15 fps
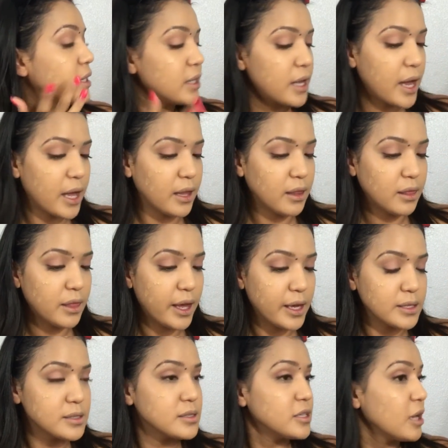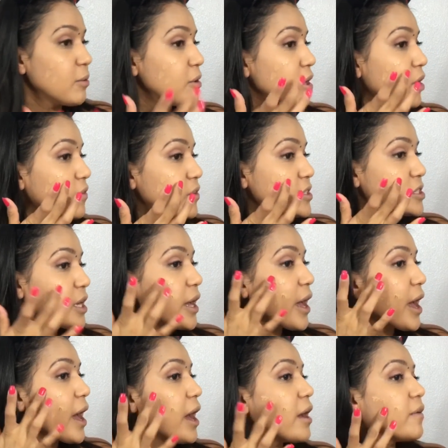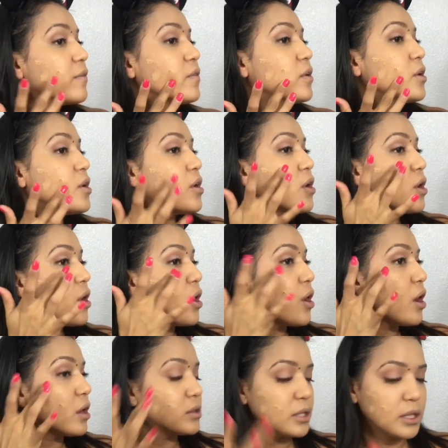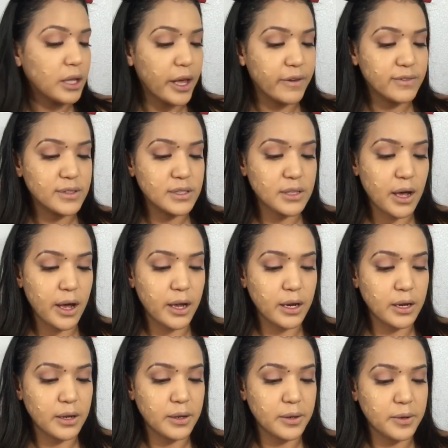get that same coverage I have on the left side.